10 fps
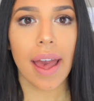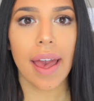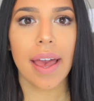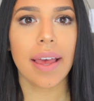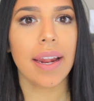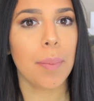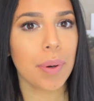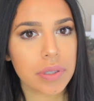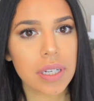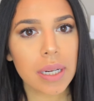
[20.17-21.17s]
And I
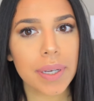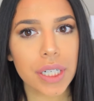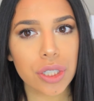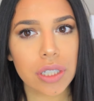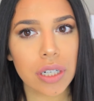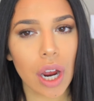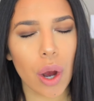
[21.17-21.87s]
posted a picture